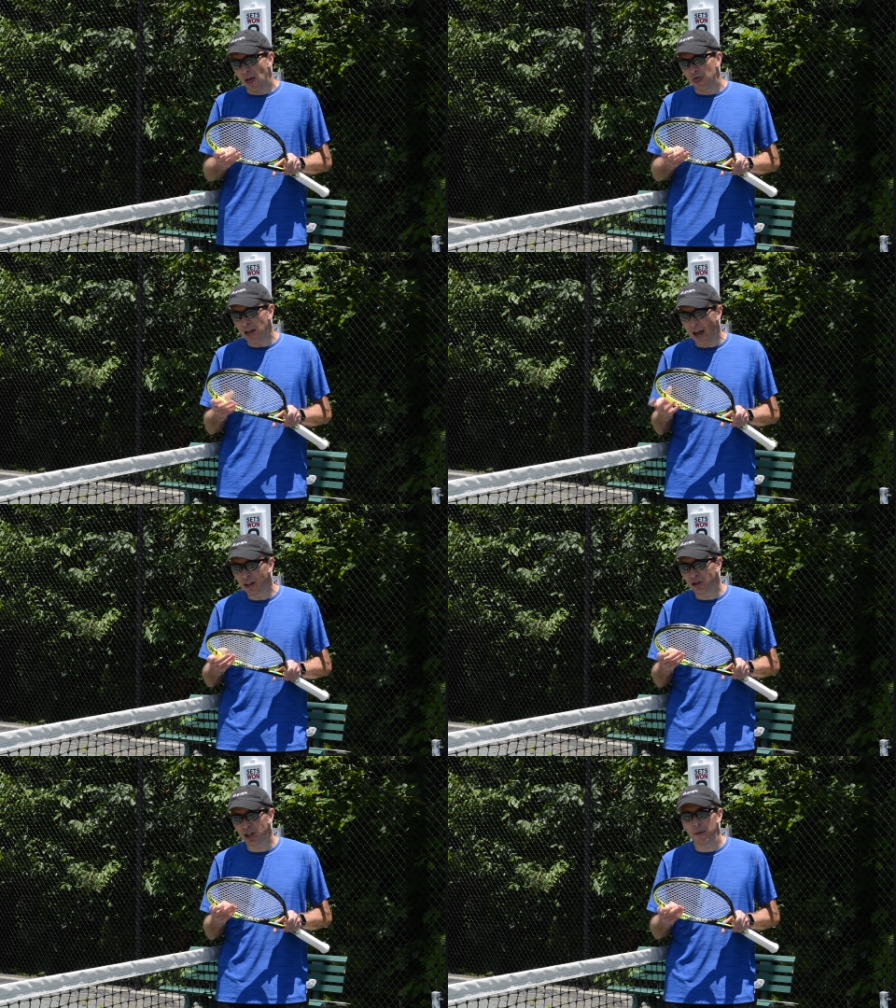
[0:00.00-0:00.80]
The
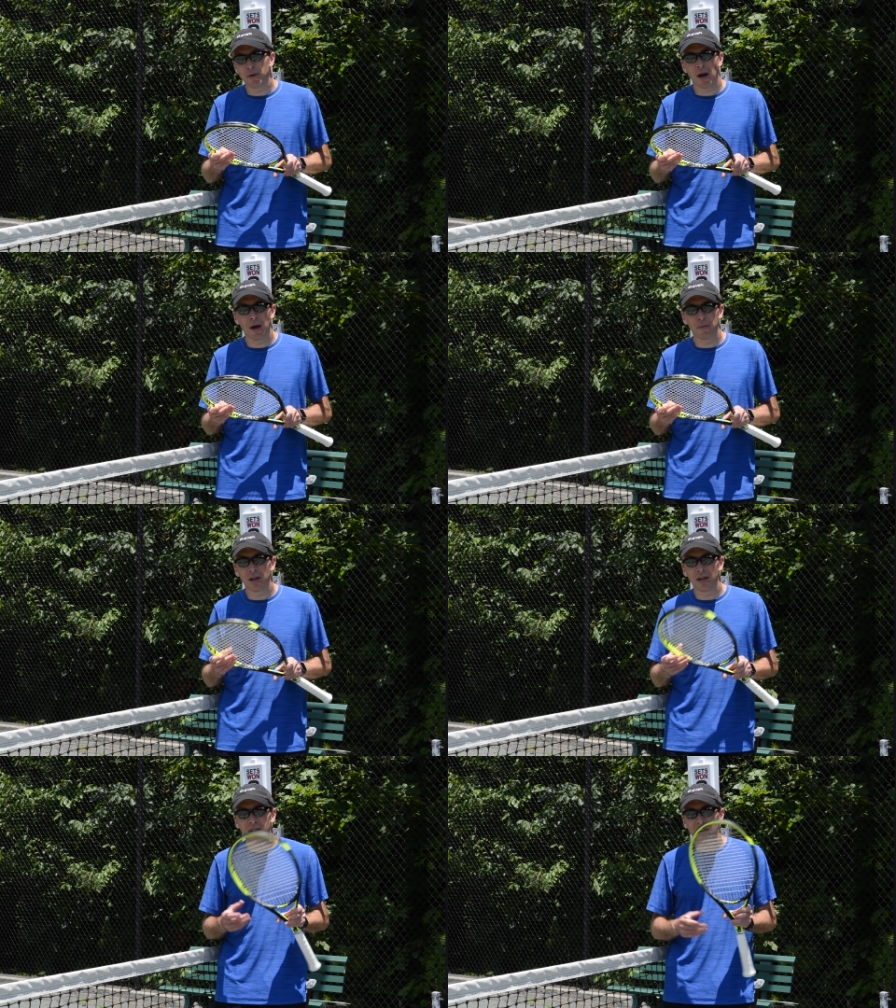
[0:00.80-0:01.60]
head shape, in my
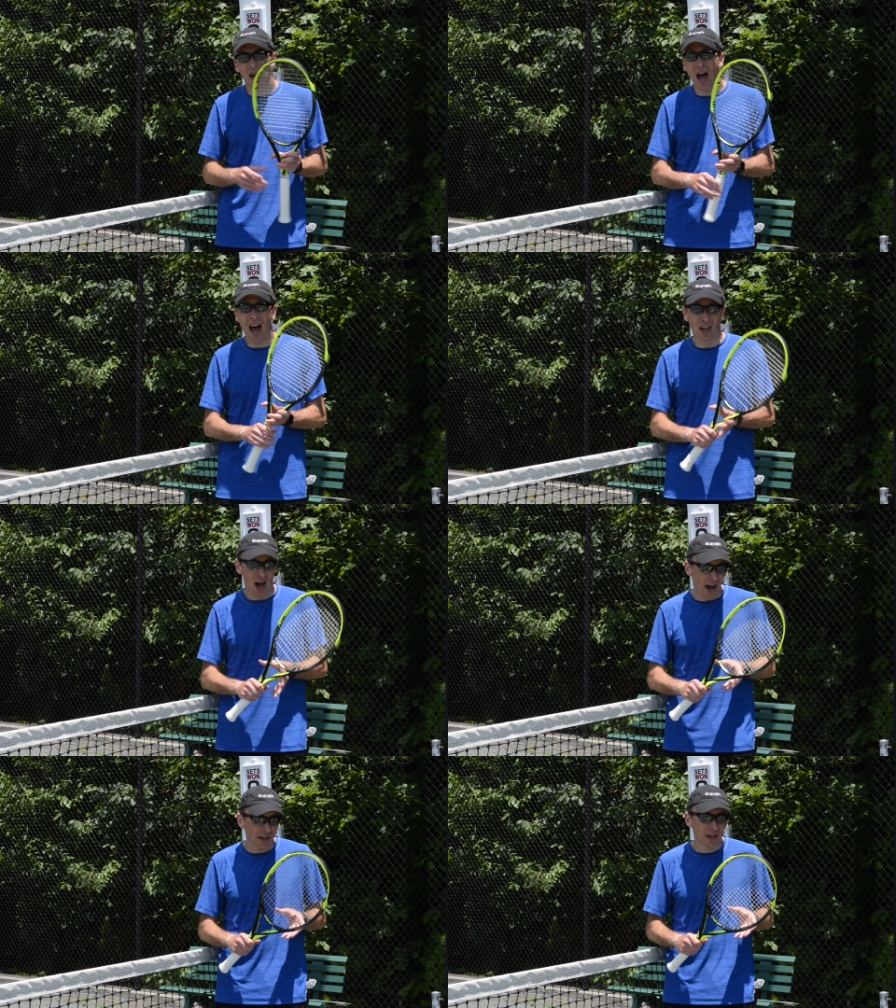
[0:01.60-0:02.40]
opinion,
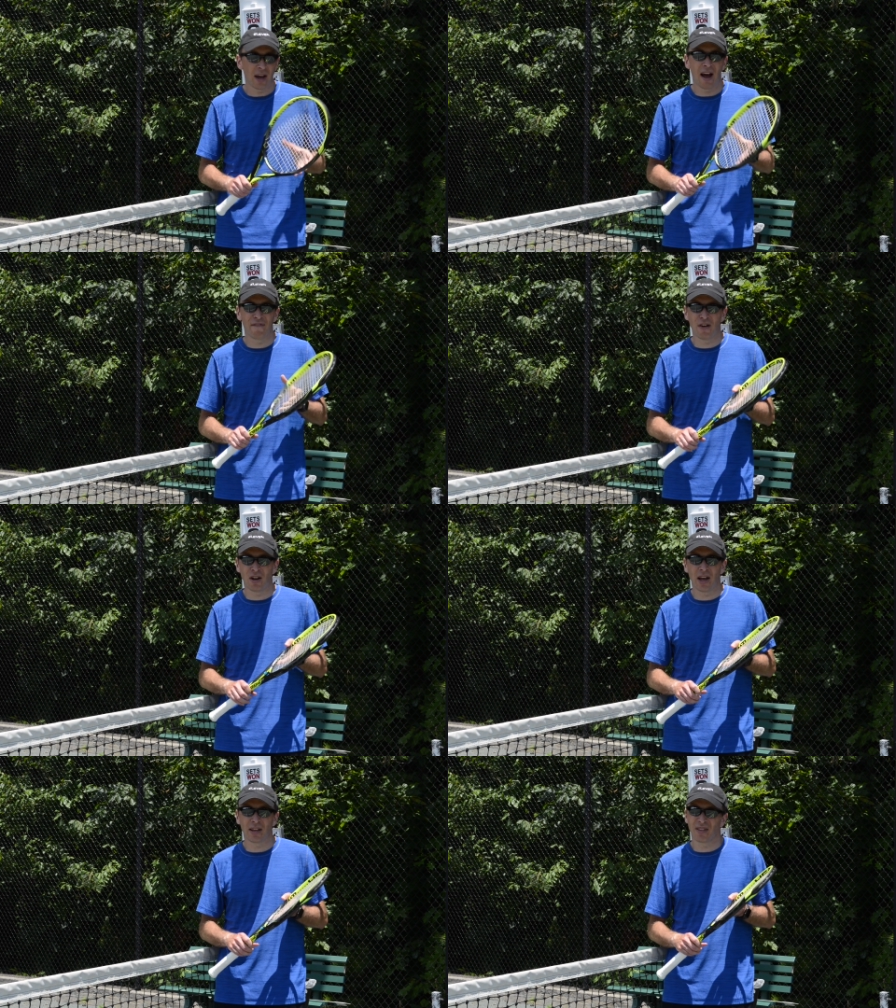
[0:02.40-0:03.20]
I felt
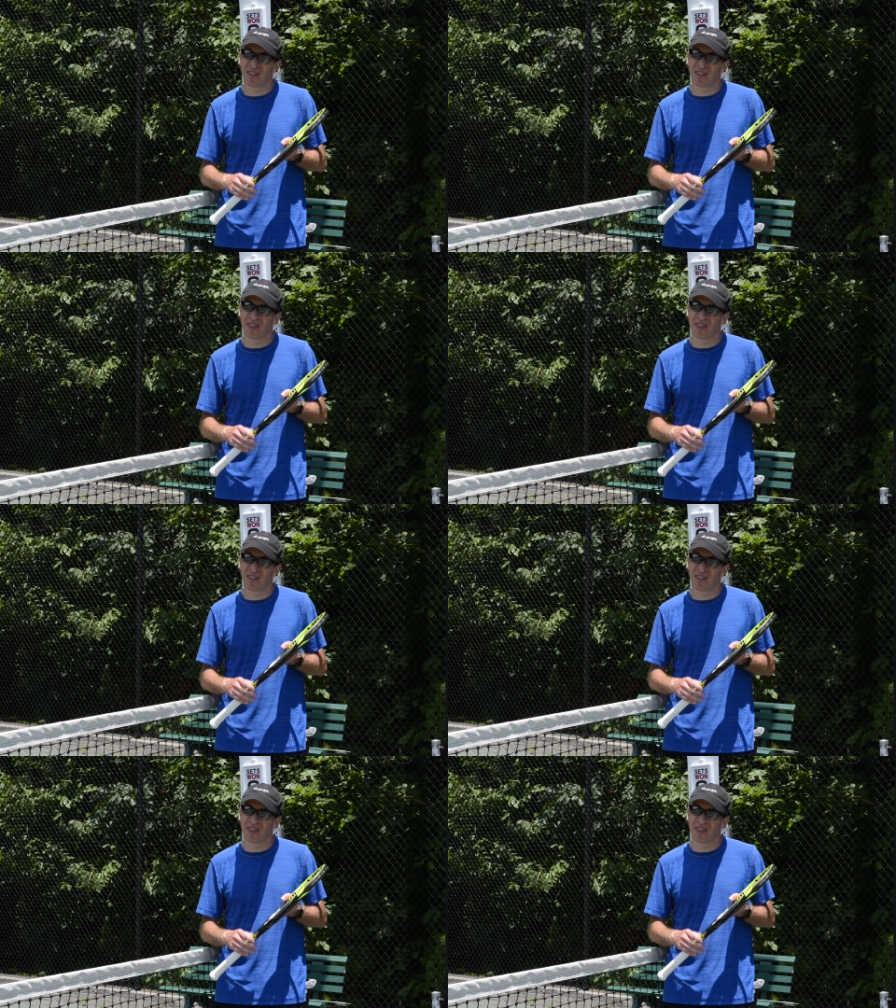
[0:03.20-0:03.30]
like